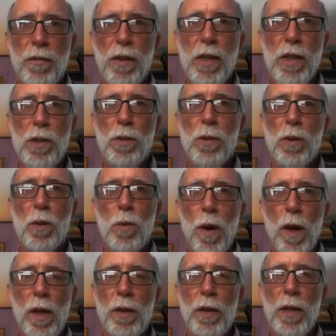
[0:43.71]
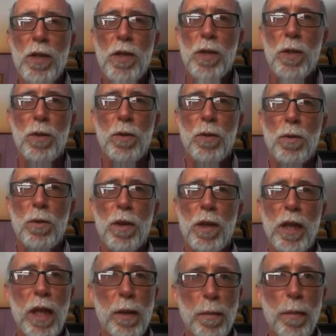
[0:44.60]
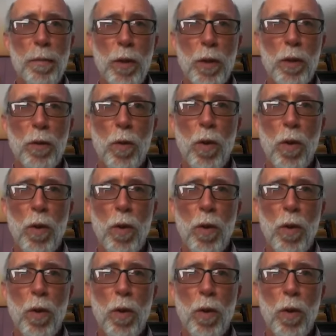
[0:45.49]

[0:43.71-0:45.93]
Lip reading: of it is good quality, so keep up the good